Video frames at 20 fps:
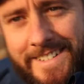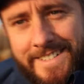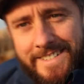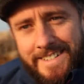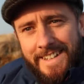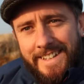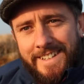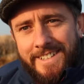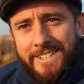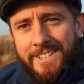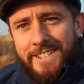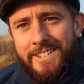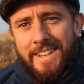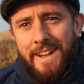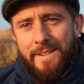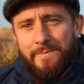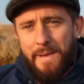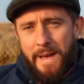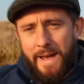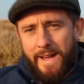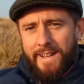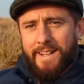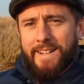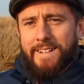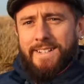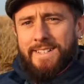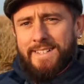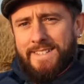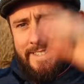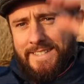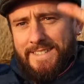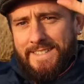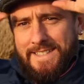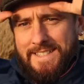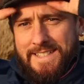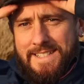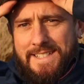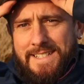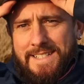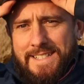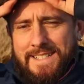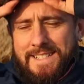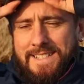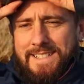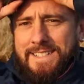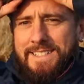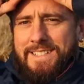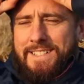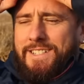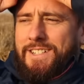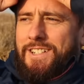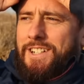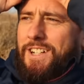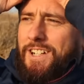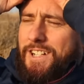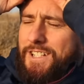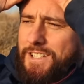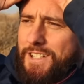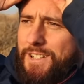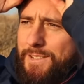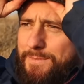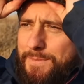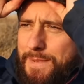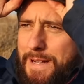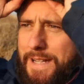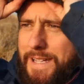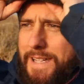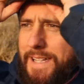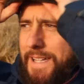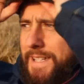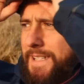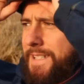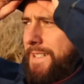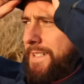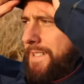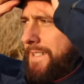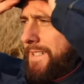There you go, that better. God almighty.